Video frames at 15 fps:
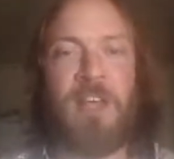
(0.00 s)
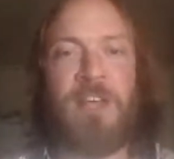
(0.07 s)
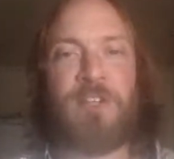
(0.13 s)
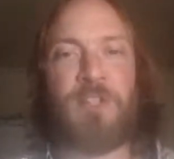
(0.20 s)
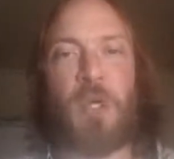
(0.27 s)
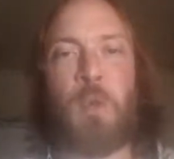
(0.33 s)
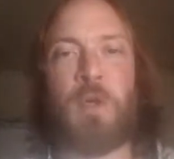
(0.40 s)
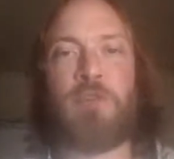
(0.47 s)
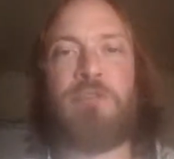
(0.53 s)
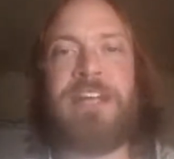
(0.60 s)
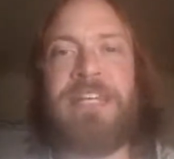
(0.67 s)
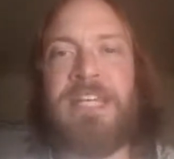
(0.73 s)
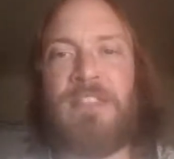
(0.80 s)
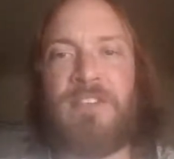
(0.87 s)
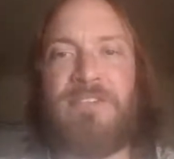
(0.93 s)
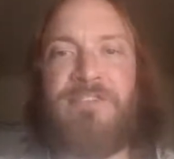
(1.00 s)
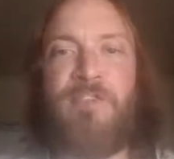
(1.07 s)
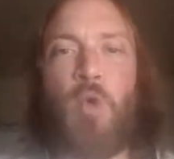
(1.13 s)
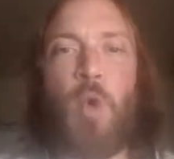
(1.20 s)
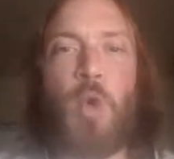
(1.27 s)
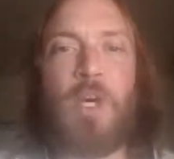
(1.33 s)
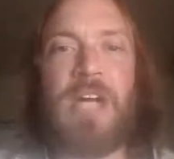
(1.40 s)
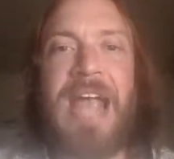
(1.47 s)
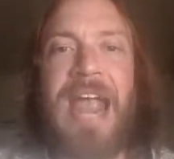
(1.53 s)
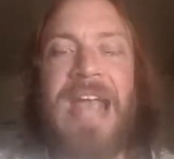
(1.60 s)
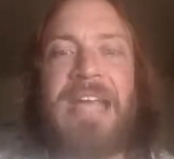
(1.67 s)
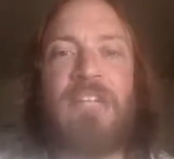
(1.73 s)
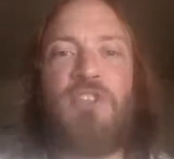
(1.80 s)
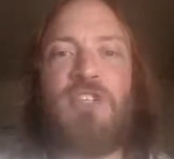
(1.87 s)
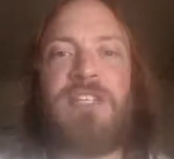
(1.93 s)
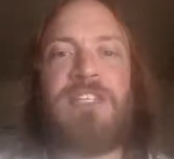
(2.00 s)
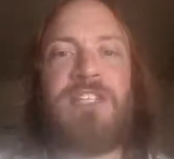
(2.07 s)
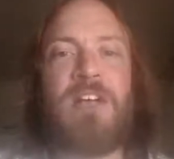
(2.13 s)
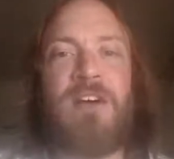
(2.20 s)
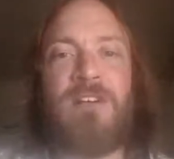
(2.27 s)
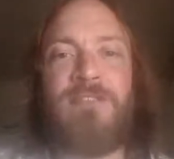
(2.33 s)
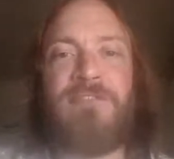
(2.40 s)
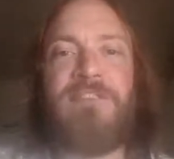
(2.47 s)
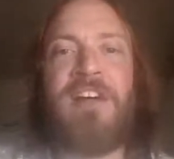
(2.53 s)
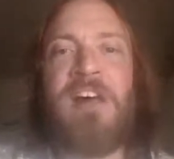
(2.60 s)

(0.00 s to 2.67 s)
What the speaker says: So we're reading the 4 ages of